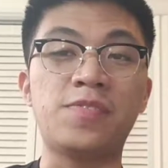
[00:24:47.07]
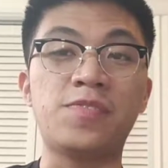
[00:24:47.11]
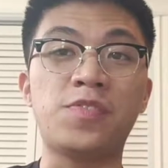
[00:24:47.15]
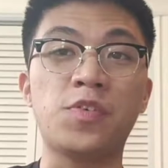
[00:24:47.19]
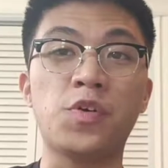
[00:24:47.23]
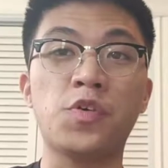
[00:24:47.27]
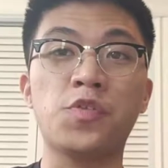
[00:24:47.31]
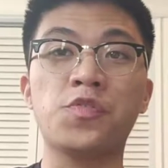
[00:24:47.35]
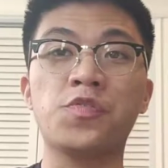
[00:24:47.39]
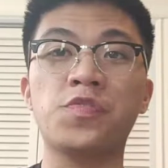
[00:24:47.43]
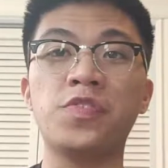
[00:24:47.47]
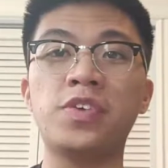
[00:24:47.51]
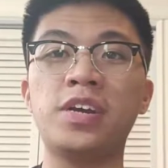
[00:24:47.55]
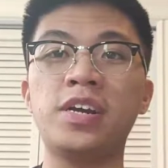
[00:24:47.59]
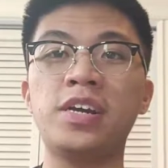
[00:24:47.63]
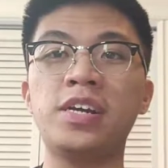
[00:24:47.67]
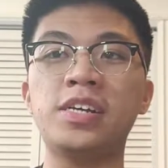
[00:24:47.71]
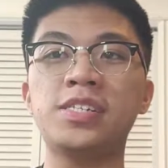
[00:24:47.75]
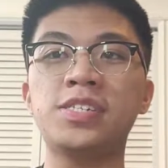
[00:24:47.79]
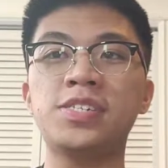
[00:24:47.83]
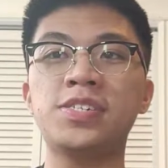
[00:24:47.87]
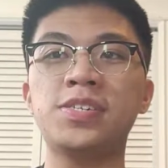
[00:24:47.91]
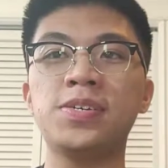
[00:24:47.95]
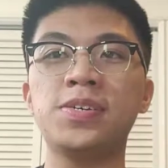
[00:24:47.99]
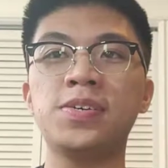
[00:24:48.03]
feel
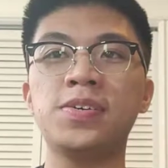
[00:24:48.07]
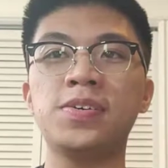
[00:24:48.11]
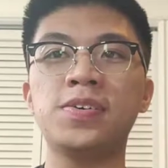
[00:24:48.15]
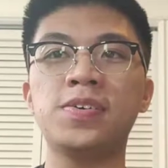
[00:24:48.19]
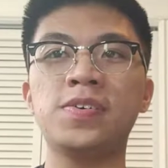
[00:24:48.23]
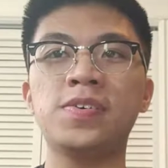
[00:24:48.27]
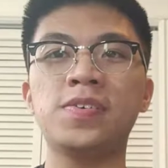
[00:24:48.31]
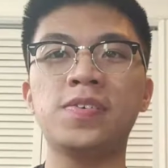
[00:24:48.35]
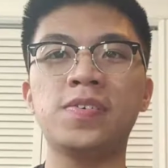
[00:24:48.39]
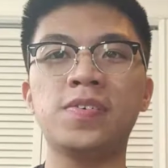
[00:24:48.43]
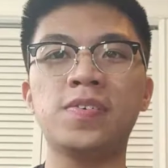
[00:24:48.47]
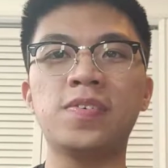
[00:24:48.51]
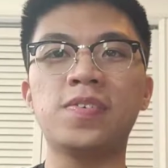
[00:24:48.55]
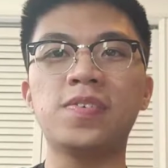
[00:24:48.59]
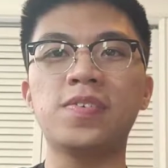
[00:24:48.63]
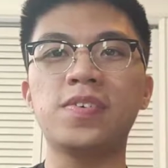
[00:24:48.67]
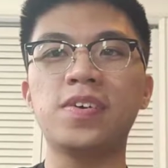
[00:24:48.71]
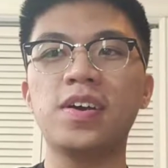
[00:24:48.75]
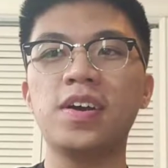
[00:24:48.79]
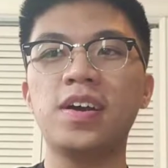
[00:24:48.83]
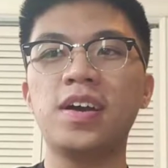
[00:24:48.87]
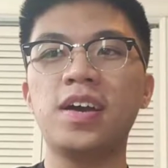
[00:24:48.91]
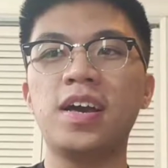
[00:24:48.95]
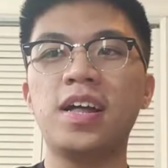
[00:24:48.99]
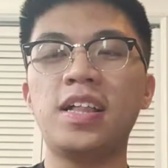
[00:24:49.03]
free to
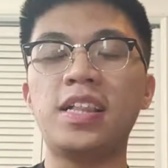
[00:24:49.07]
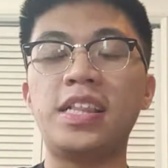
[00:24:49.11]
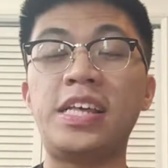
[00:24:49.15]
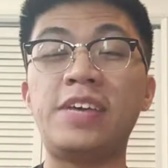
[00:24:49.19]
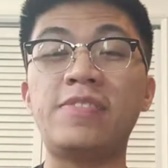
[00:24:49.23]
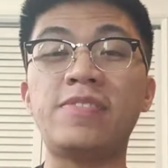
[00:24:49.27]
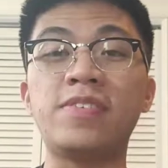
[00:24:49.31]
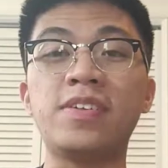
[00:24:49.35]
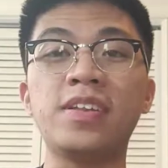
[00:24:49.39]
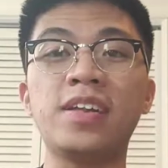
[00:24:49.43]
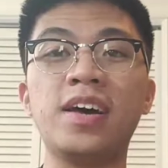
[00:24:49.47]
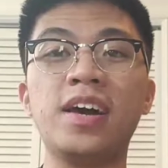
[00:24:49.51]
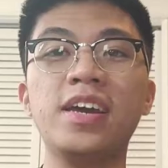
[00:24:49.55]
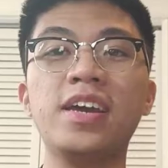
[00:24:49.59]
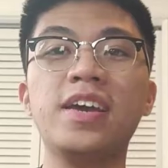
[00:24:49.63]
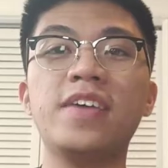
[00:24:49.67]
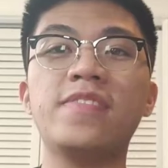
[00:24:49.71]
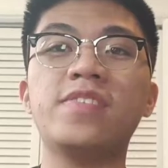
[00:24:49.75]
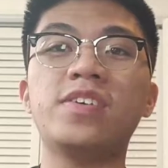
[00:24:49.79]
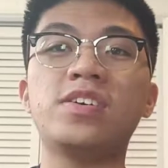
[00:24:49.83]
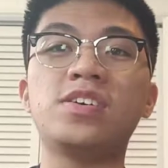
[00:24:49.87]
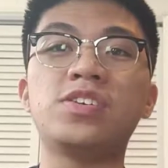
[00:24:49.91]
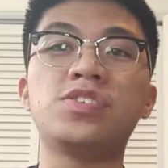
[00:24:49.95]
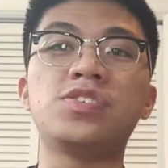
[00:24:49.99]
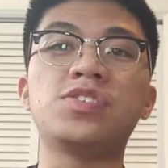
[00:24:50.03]
Leave a like
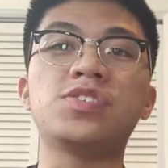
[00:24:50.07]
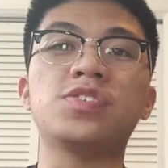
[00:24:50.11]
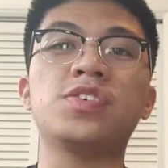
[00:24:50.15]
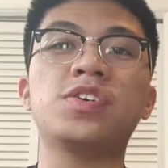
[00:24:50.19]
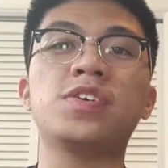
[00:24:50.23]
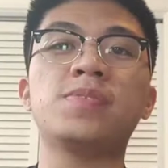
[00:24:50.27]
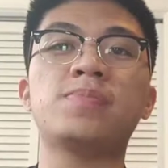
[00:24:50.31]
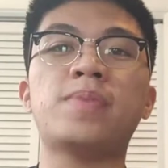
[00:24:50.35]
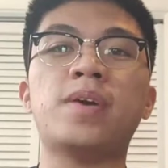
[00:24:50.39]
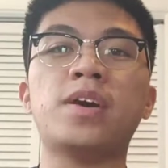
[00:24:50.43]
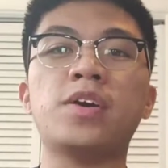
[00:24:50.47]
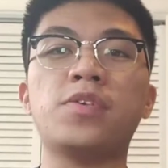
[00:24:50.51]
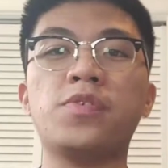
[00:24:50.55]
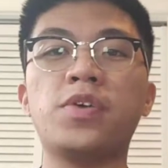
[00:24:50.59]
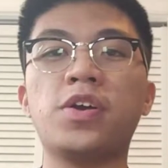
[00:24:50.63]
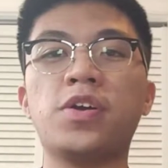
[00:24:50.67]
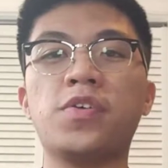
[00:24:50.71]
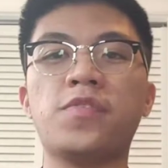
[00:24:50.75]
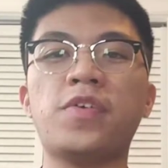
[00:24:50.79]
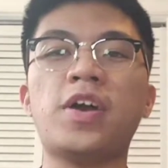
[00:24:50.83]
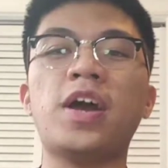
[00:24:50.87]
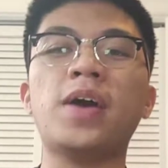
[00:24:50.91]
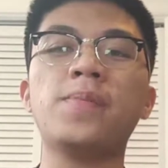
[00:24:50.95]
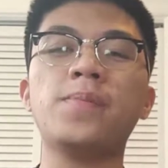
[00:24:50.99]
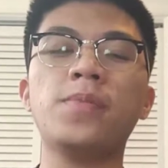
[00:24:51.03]
if you enjoyed my quick
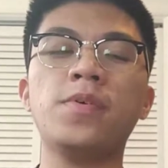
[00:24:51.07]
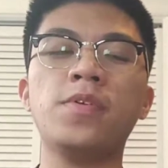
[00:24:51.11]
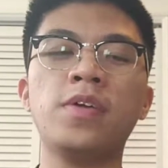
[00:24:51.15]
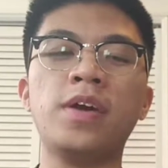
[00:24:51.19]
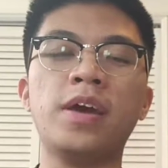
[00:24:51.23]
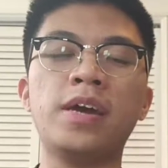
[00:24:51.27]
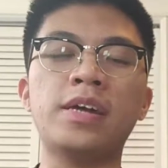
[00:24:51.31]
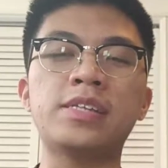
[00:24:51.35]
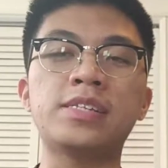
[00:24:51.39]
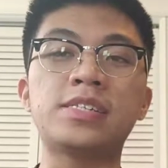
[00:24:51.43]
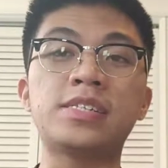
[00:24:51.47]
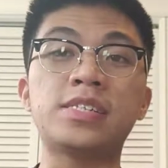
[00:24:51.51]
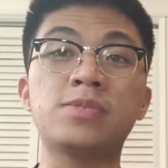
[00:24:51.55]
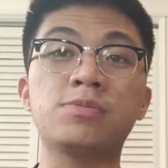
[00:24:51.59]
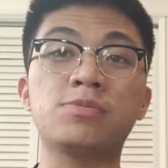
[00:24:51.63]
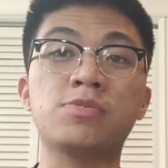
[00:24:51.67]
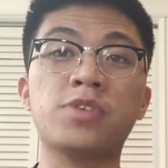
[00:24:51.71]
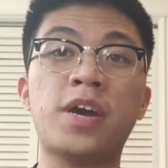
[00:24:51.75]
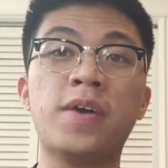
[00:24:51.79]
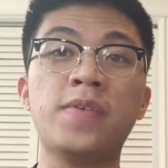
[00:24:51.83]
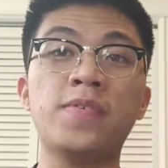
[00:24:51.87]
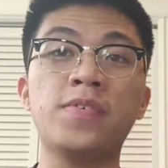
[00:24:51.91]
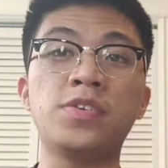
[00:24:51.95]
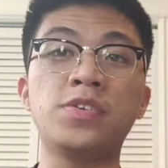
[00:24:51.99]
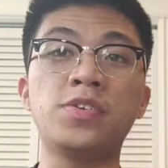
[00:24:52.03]
ramble, and
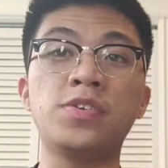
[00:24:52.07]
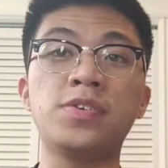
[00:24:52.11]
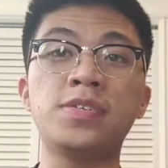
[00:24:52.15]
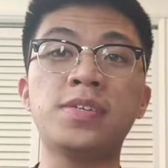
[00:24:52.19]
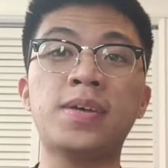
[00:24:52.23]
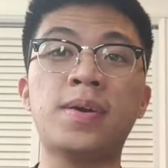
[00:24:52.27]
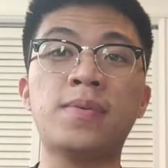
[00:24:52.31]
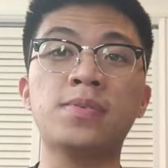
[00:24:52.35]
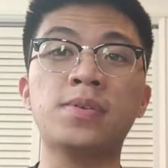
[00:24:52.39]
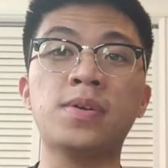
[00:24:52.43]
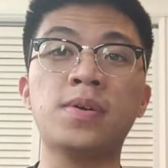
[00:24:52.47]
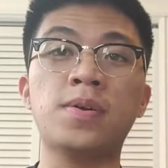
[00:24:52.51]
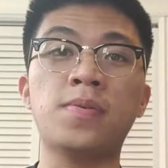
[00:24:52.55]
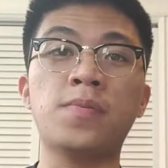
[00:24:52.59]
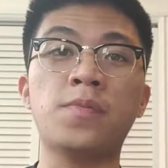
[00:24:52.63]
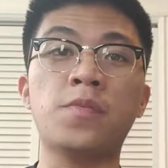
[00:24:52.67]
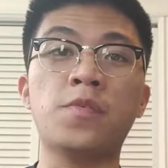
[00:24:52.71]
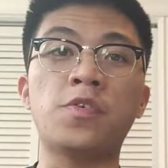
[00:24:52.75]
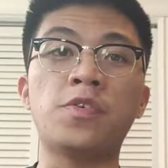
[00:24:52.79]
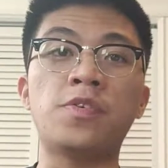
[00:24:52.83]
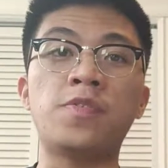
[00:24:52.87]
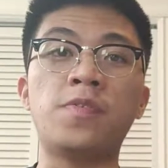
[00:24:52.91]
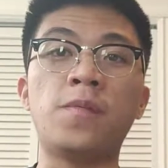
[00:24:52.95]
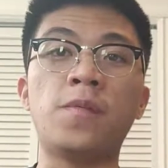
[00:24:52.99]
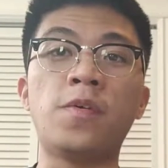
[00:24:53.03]
subscribe if you're new to see update
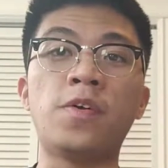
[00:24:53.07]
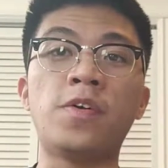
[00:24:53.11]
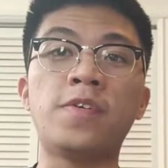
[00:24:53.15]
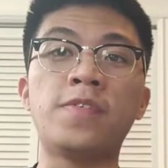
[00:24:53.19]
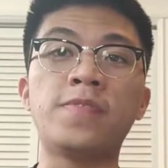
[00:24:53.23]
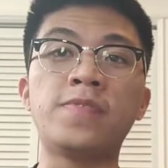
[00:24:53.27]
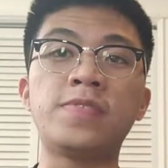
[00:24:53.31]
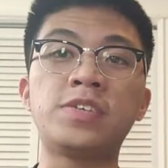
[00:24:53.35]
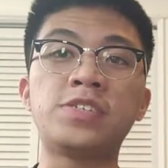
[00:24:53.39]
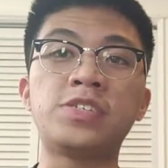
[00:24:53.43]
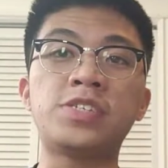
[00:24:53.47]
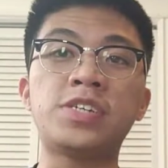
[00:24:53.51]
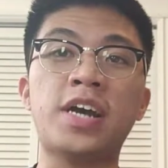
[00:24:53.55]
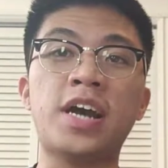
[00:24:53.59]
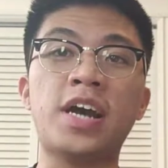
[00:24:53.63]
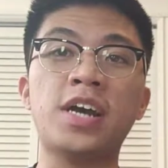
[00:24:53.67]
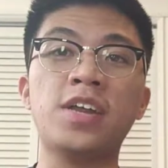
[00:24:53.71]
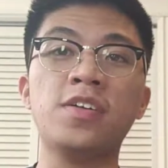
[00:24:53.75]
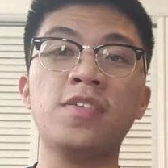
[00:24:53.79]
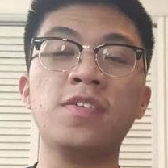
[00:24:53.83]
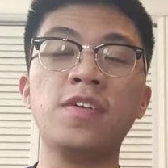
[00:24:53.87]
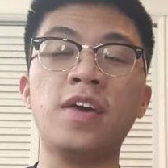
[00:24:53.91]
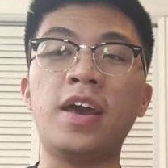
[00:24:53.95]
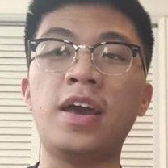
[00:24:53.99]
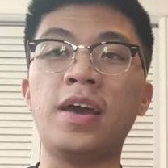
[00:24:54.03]
more of the
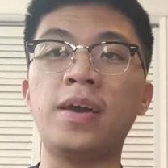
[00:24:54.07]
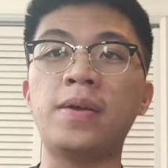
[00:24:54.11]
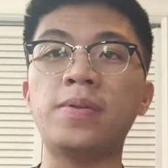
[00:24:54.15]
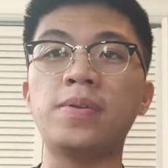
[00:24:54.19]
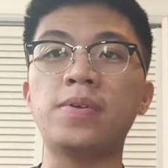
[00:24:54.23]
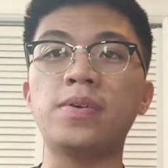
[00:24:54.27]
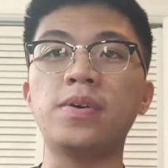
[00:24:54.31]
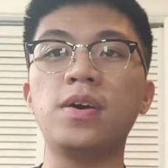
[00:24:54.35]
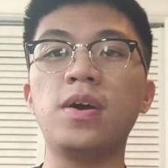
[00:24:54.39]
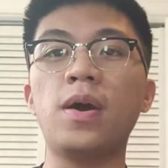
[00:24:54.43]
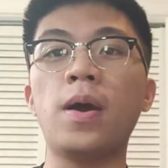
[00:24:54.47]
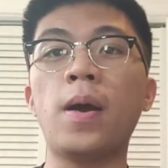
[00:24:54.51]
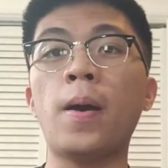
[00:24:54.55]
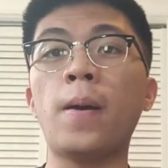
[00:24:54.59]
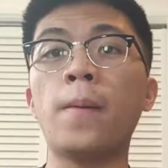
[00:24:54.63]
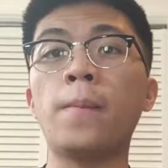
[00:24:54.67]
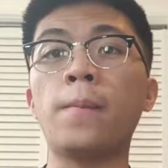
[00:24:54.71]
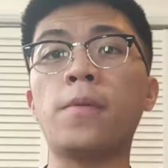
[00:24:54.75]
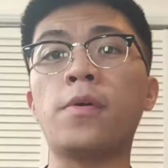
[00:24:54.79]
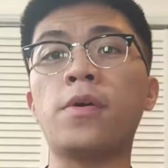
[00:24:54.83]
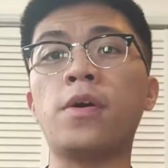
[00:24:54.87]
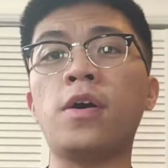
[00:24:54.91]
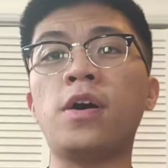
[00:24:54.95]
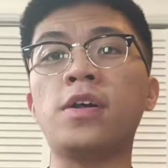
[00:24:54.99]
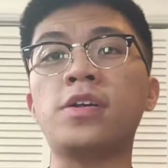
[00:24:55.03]
channel and
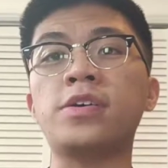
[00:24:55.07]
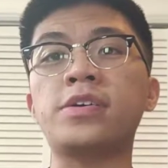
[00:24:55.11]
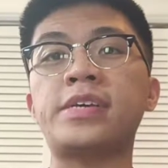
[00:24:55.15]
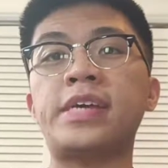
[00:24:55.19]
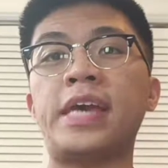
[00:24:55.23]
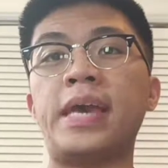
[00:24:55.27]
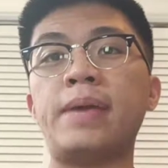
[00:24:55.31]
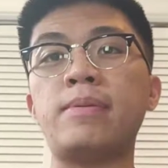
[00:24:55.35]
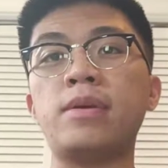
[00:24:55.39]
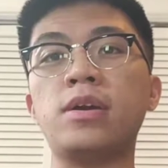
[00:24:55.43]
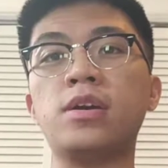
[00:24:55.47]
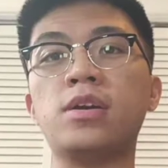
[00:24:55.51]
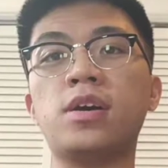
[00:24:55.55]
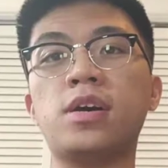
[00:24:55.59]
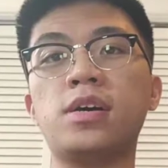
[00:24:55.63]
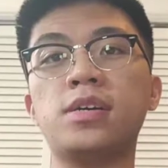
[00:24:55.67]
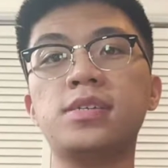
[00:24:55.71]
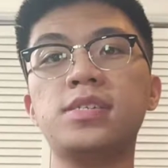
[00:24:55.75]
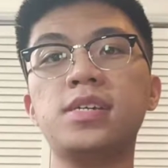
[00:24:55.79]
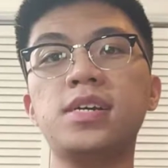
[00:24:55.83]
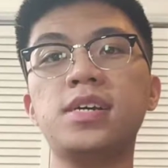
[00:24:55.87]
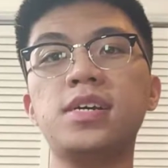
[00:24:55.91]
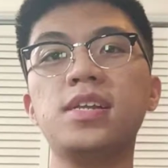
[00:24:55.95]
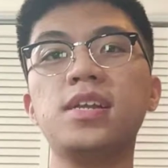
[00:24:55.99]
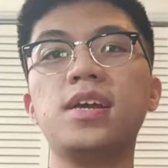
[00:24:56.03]
more other gaming
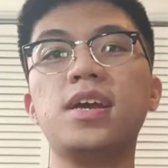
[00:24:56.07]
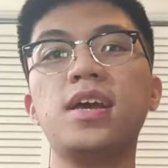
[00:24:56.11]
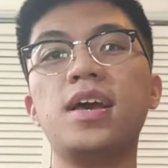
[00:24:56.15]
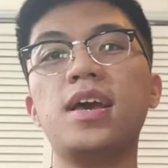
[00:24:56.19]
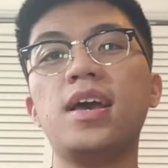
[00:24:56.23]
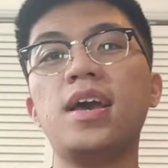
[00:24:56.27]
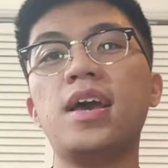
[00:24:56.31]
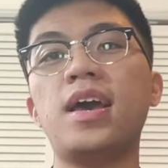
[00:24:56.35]
content.